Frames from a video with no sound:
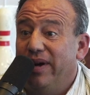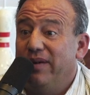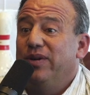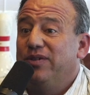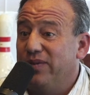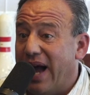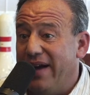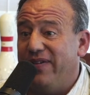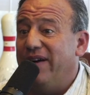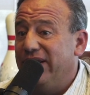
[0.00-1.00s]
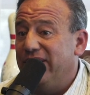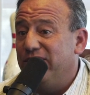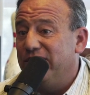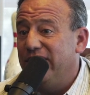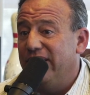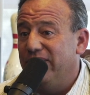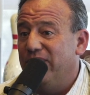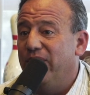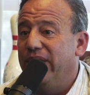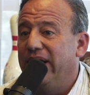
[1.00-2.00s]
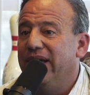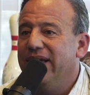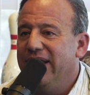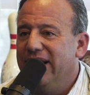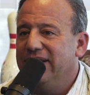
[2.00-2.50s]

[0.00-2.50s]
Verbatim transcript: right? Which is I found interesting and rowing mm-hmm.